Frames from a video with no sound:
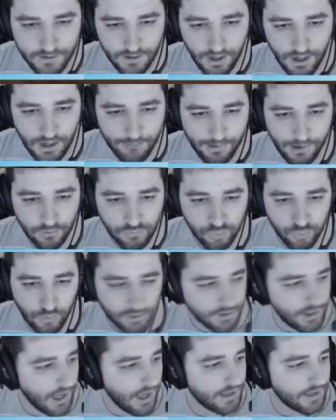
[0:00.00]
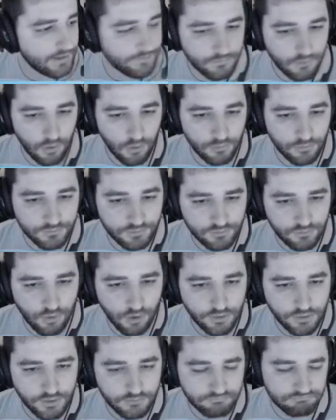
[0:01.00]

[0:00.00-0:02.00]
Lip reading: about one guy on this corner.